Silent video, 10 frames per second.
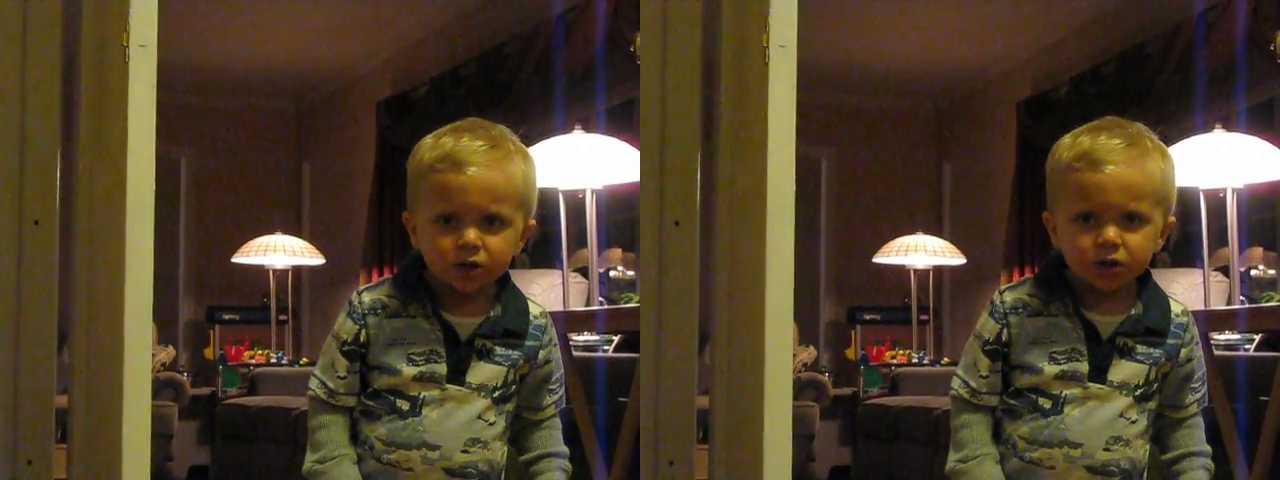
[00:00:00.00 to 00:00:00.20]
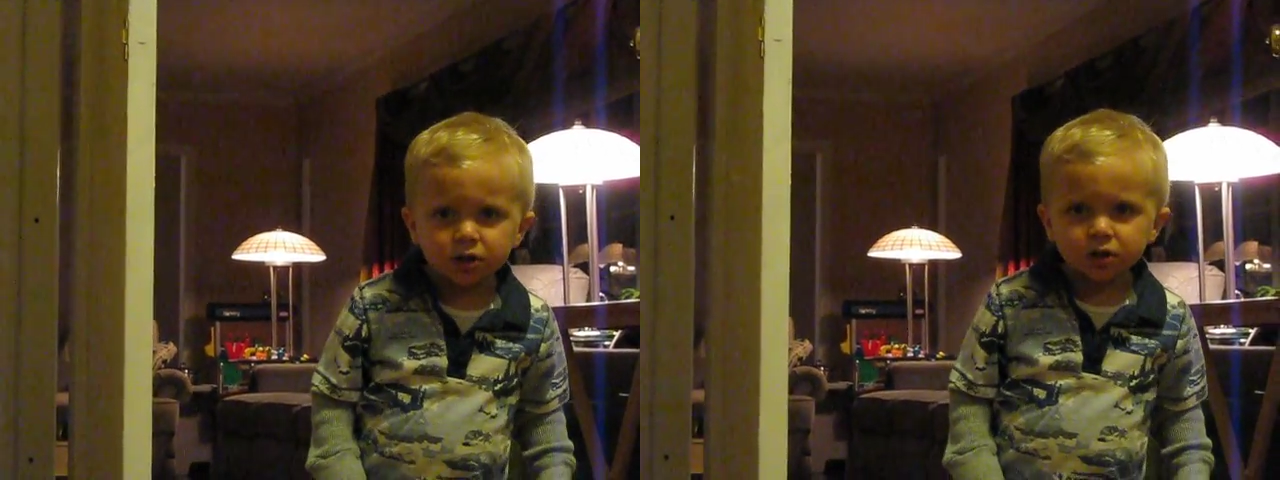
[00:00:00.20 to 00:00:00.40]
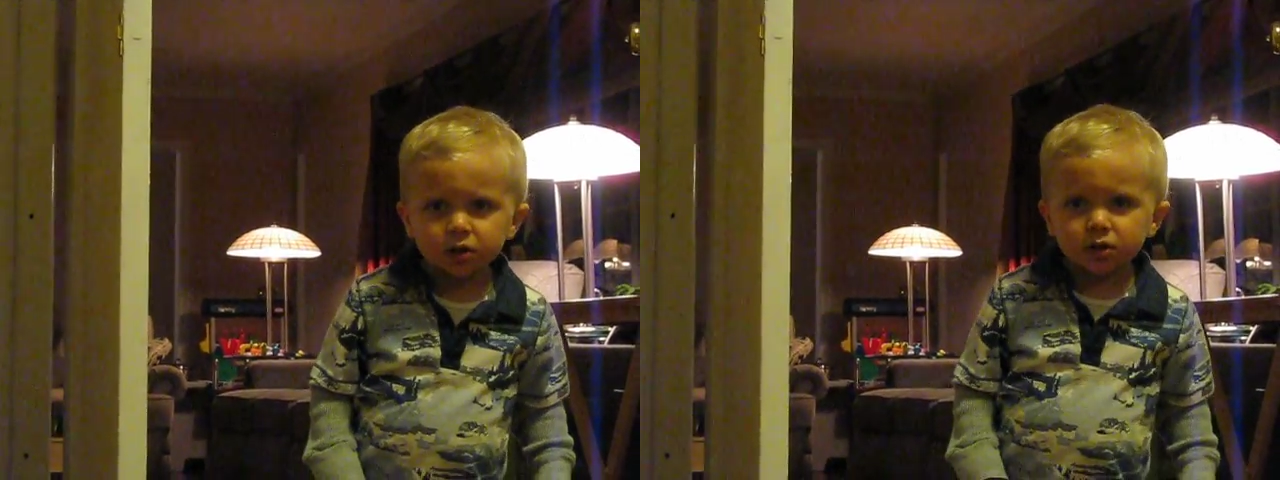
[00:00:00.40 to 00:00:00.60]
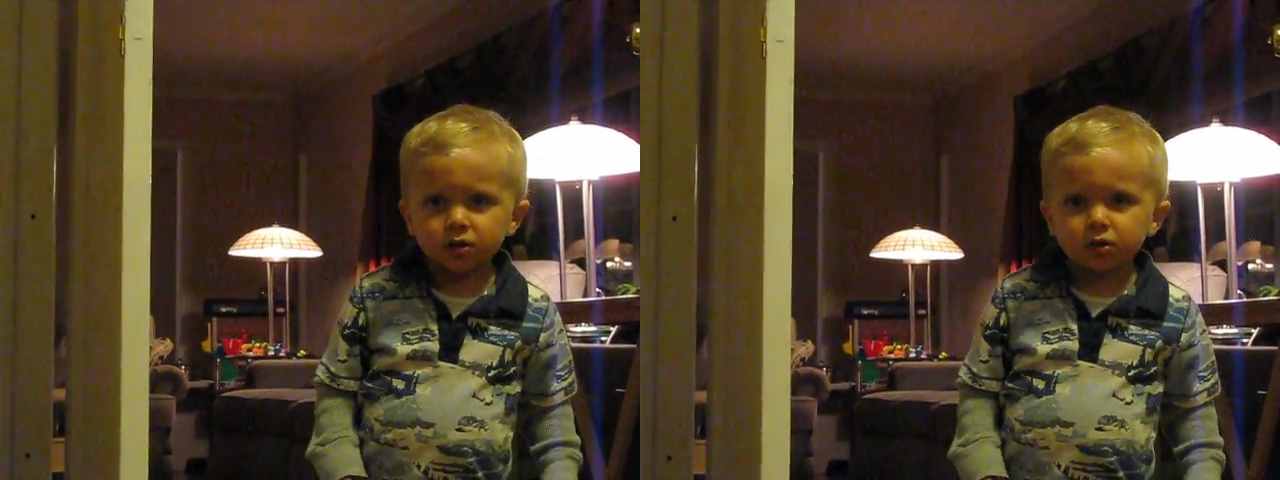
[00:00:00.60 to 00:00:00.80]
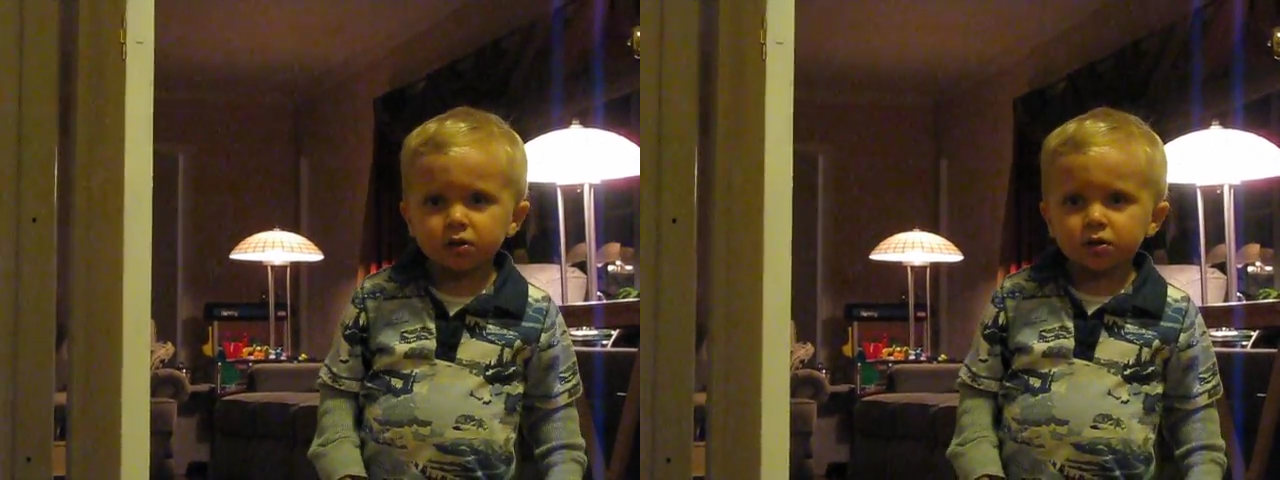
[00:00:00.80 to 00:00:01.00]
No, thank
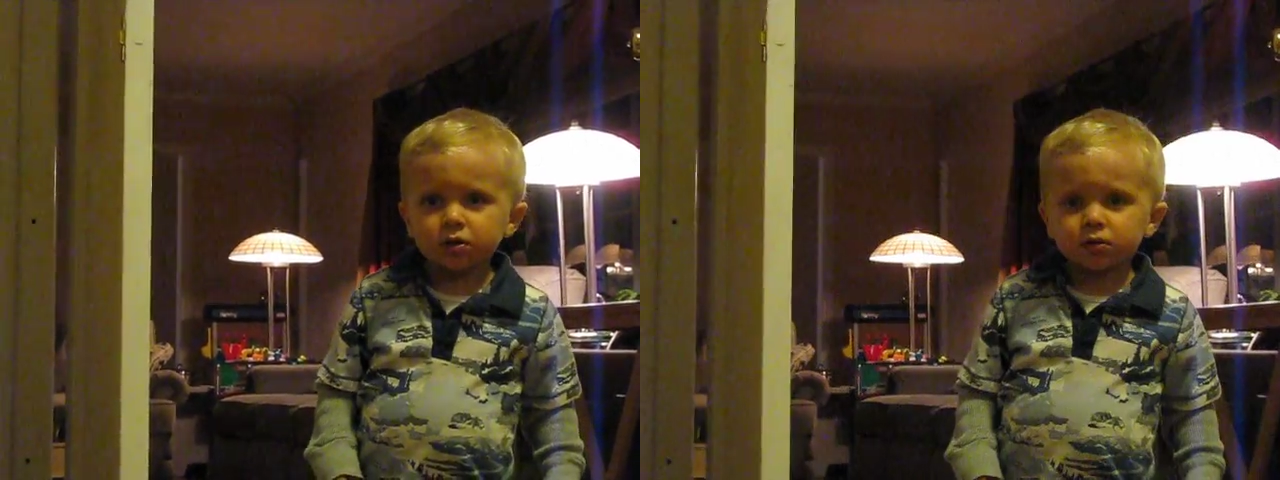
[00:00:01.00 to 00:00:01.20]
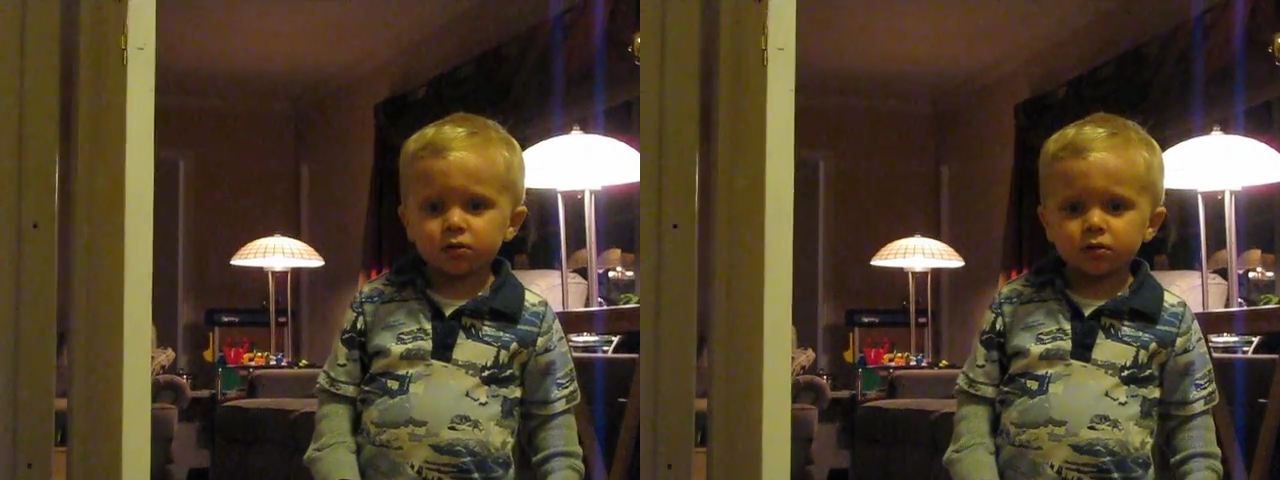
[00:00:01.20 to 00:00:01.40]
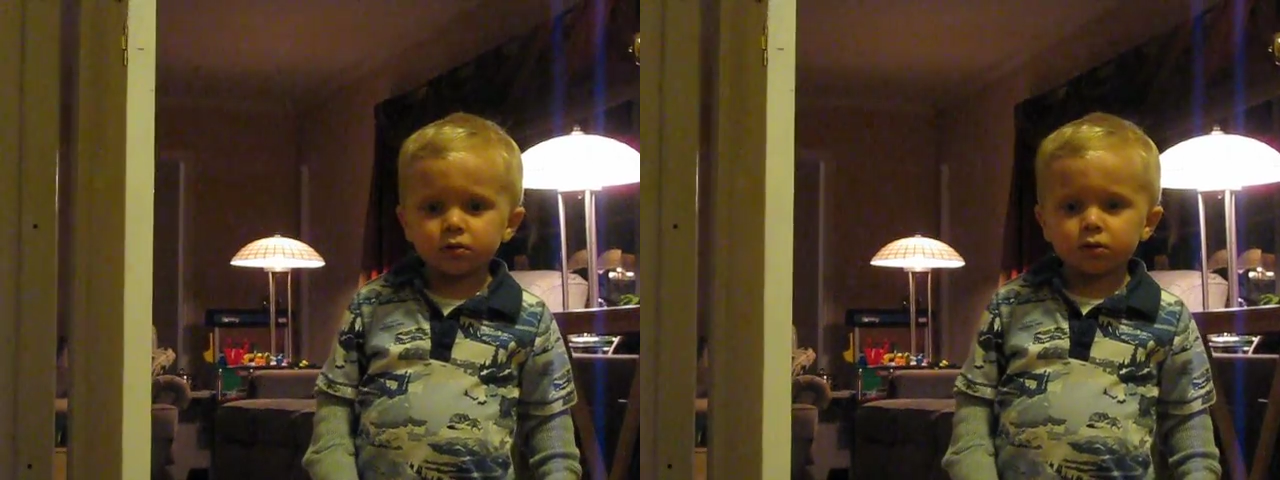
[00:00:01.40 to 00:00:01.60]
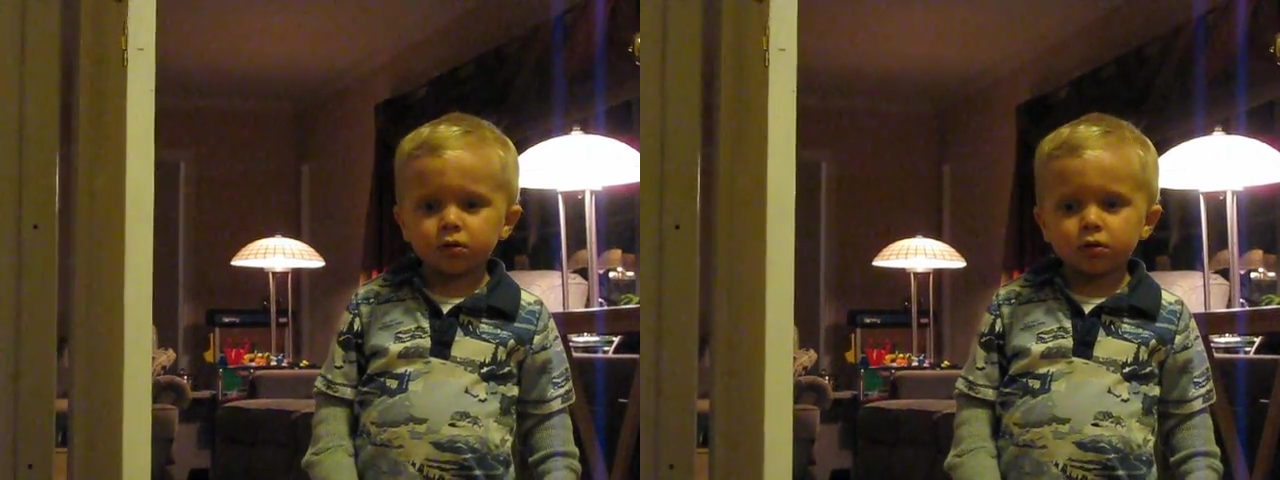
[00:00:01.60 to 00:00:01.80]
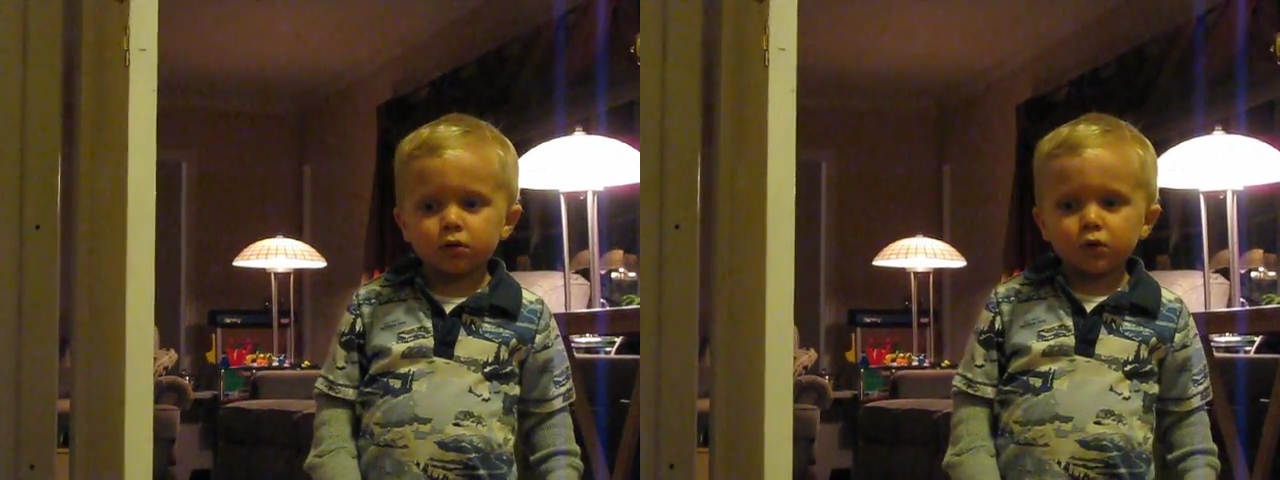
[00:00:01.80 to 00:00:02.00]
you.
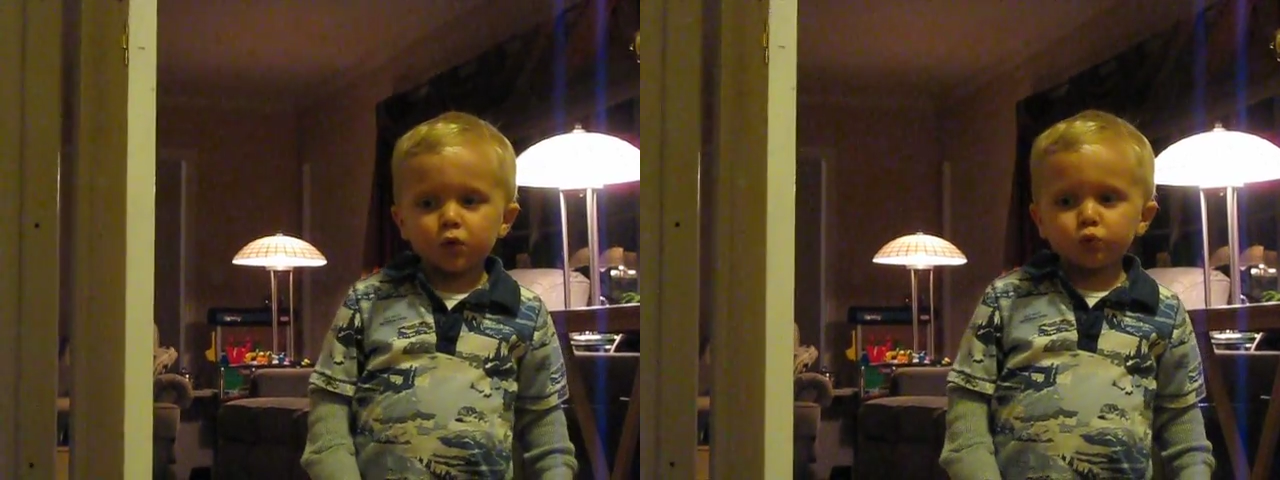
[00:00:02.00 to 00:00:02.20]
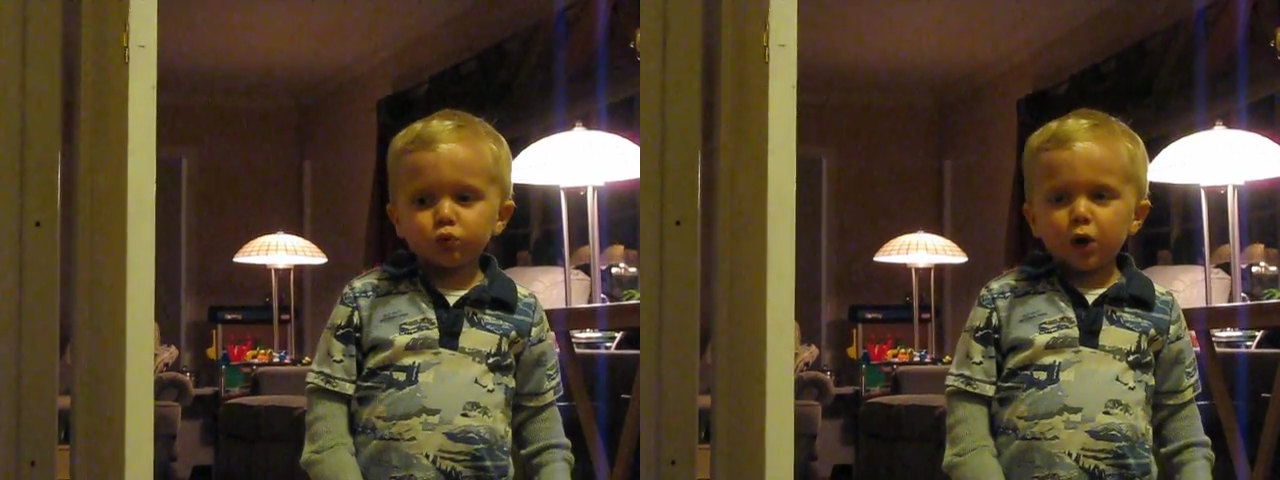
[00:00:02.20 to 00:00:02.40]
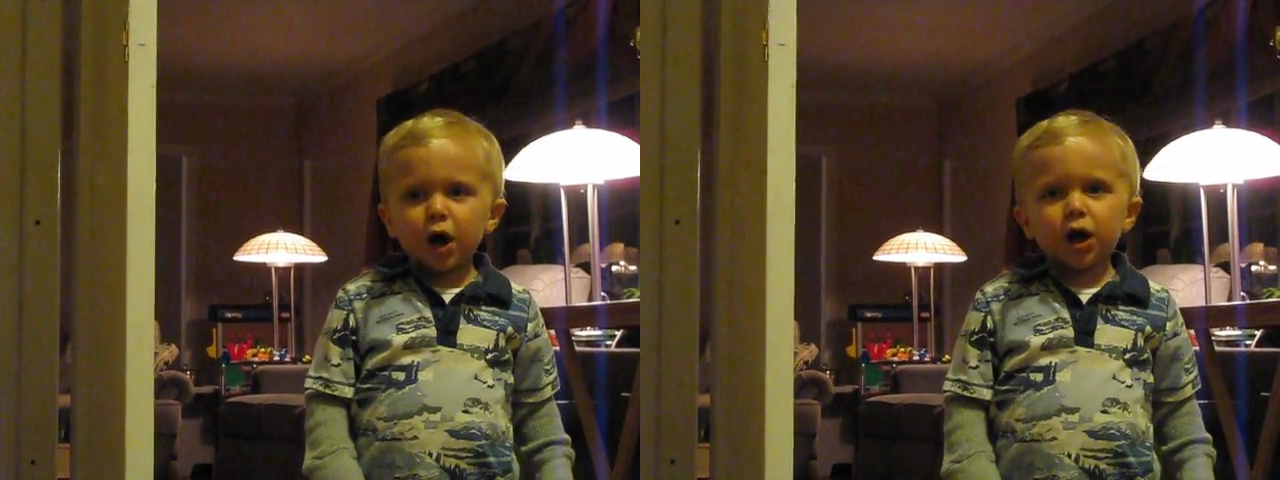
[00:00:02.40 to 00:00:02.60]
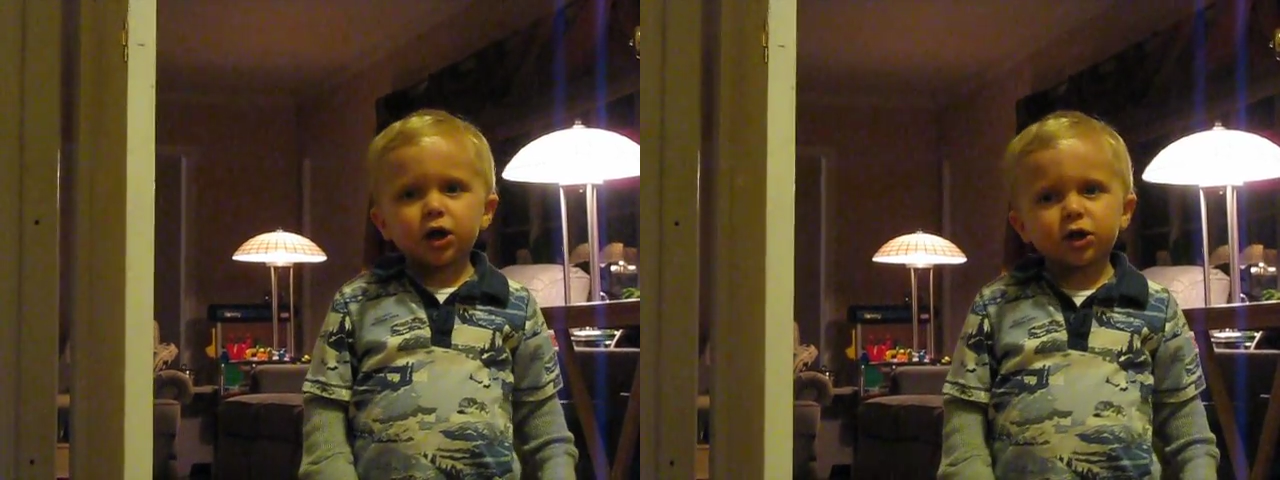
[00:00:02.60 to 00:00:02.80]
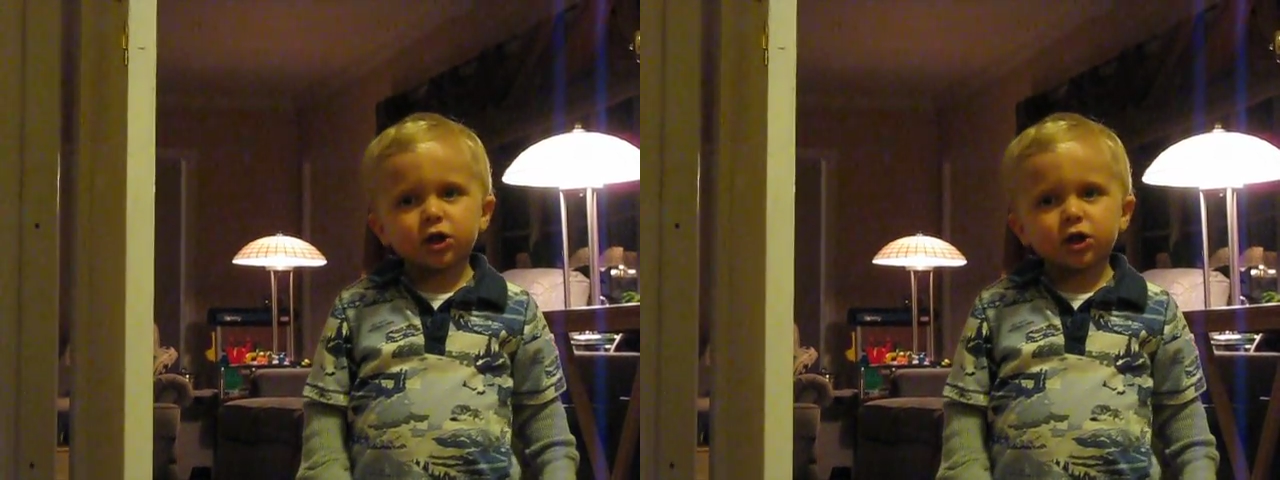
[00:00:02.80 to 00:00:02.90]
Why?